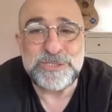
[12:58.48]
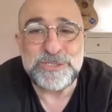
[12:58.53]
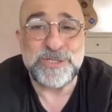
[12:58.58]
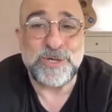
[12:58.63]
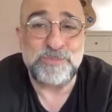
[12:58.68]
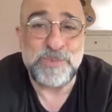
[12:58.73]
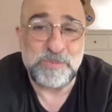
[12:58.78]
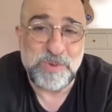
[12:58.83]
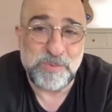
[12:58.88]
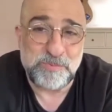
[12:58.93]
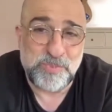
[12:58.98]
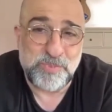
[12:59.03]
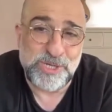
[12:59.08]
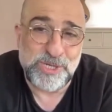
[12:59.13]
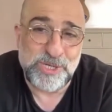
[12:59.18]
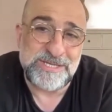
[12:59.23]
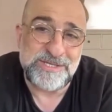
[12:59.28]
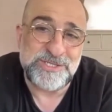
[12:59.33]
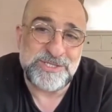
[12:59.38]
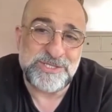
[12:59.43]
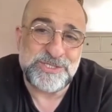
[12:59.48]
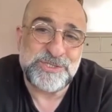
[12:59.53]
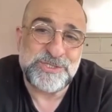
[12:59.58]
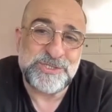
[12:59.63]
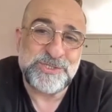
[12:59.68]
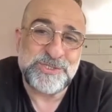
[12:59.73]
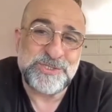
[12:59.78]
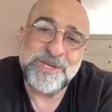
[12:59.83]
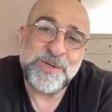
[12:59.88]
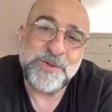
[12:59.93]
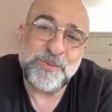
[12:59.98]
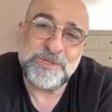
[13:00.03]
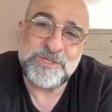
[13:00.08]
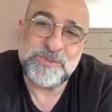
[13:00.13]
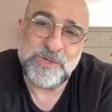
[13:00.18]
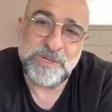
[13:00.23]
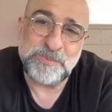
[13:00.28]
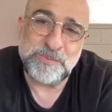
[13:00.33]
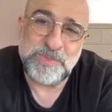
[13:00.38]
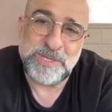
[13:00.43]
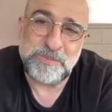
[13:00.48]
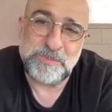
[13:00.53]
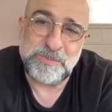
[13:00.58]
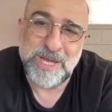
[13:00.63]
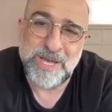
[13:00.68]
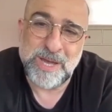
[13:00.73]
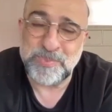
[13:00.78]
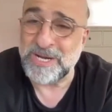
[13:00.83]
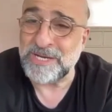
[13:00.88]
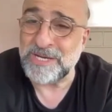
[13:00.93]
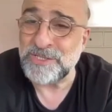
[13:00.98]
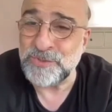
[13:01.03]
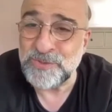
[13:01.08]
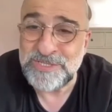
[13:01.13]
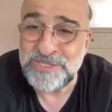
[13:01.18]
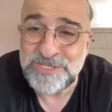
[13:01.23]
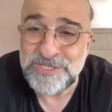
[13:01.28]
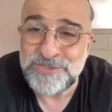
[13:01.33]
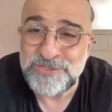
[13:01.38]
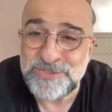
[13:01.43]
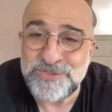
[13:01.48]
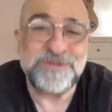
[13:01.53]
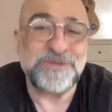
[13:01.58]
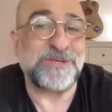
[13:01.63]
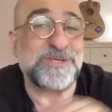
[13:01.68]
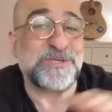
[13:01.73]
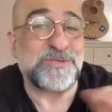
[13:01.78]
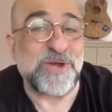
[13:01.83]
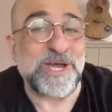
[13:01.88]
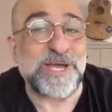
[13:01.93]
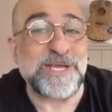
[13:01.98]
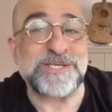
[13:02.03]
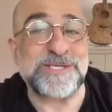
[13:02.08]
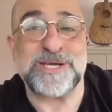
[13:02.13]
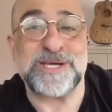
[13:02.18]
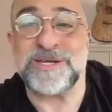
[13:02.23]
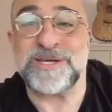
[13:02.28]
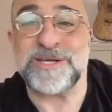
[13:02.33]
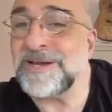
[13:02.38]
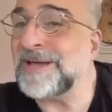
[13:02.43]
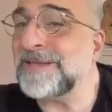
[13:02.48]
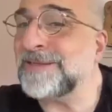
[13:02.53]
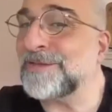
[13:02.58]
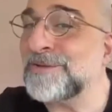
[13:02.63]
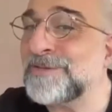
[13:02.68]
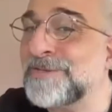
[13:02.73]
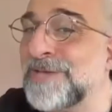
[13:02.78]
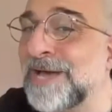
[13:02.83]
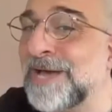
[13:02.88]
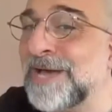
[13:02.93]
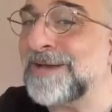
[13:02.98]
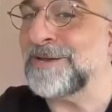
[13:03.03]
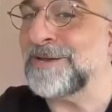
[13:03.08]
So I remember bullies were trying to beat me up, but I do a strange kind of like that